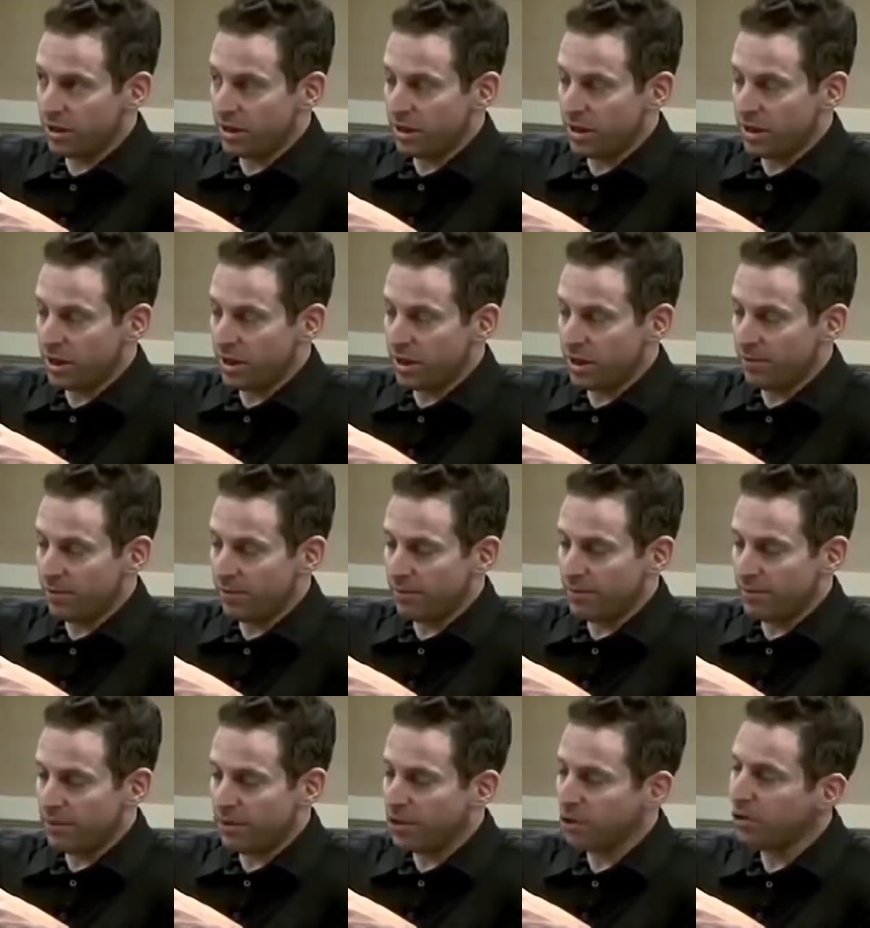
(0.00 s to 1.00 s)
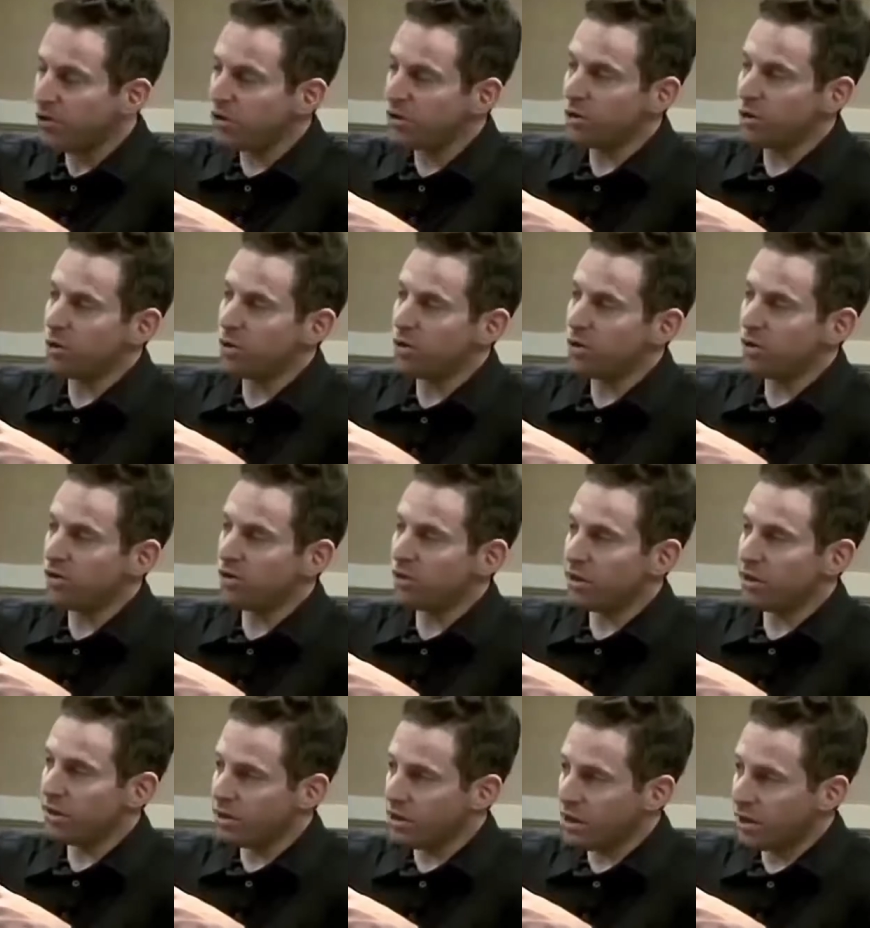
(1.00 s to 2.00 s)
Um, you're using the word
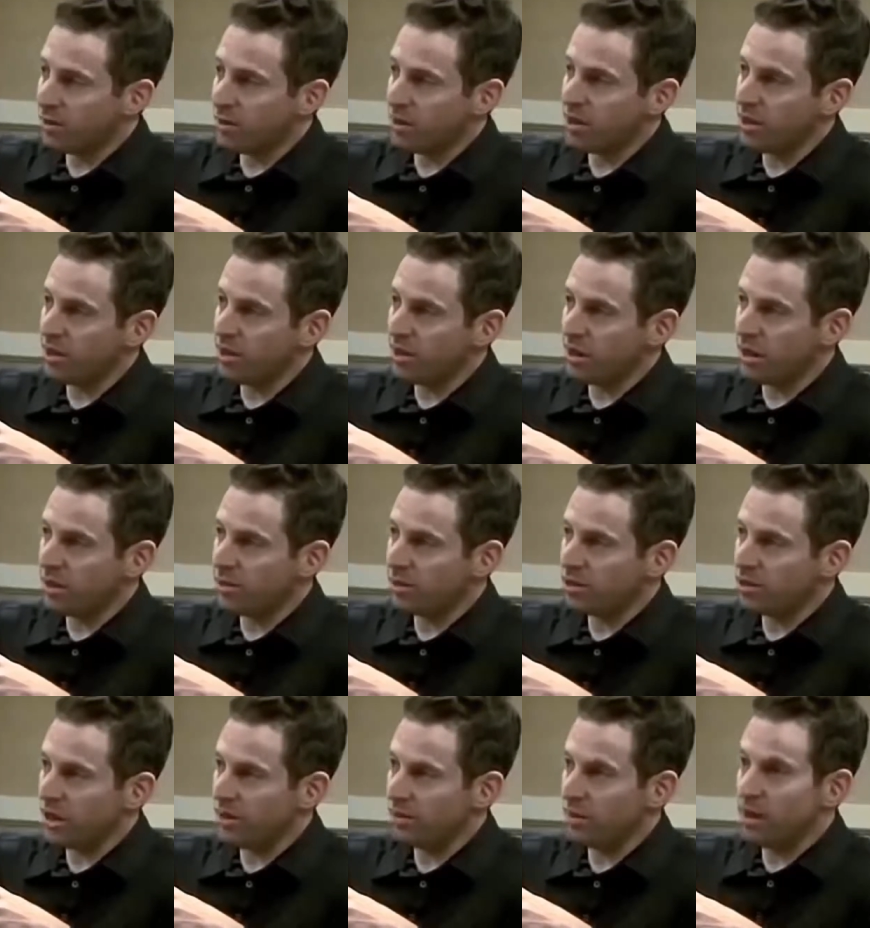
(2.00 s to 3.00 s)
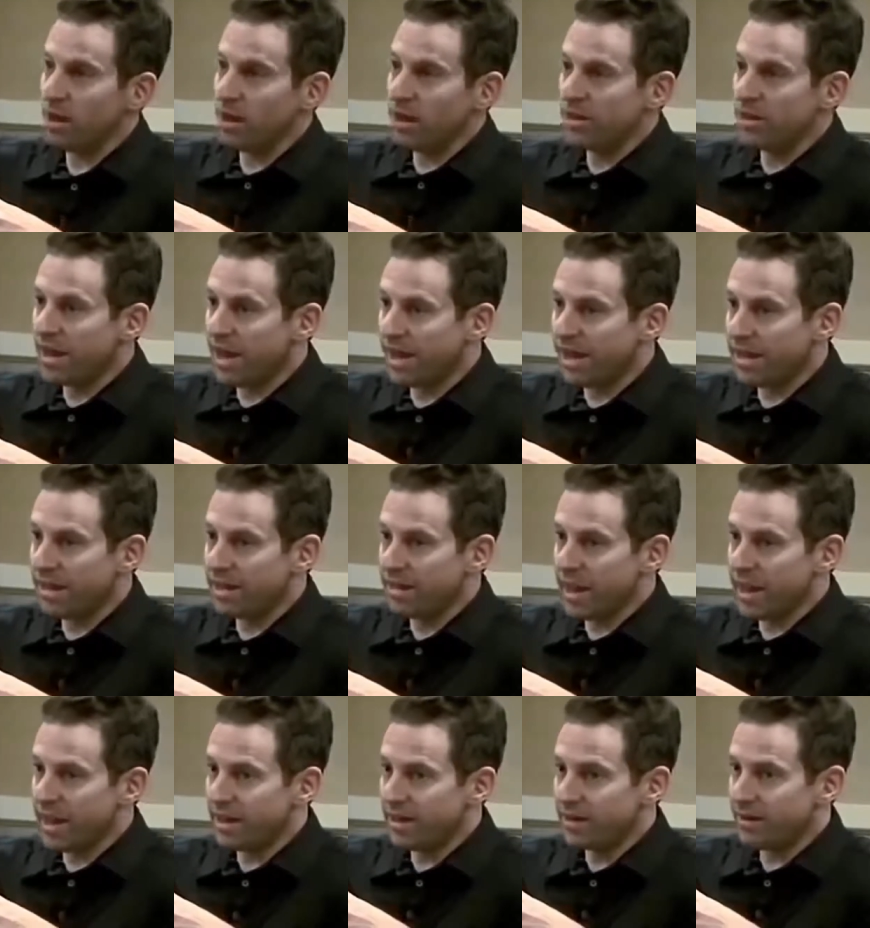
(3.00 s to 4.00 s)
differently. You're not playing our language game. That
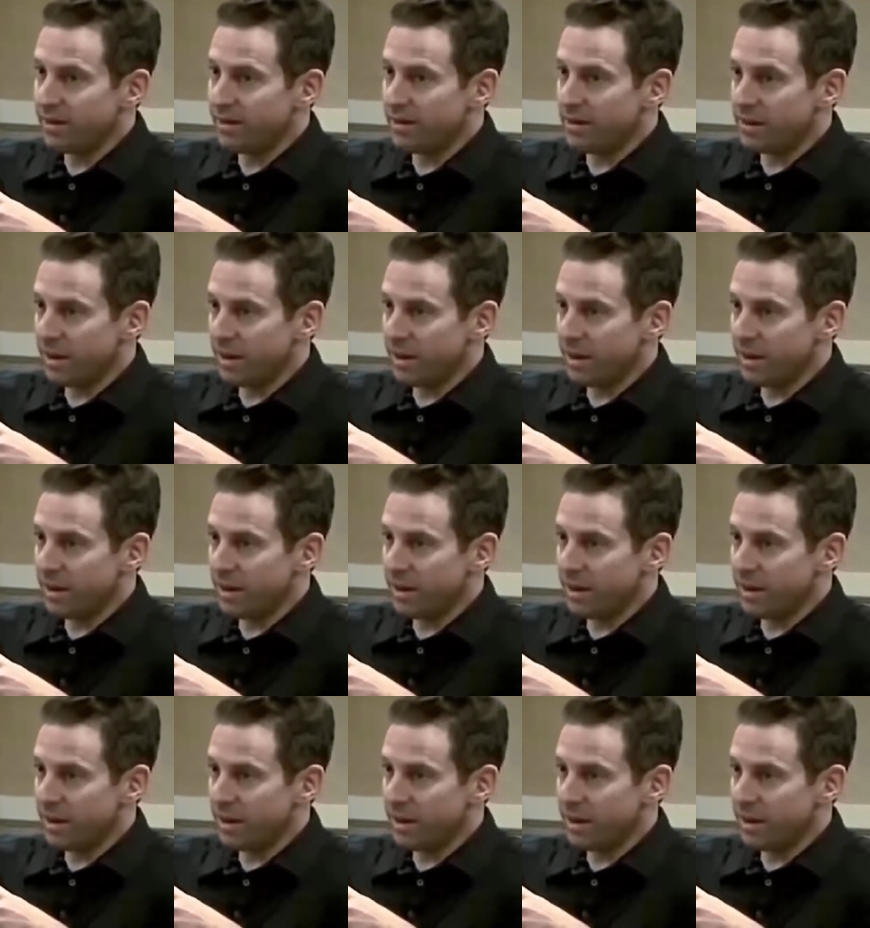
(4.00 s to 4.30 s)
that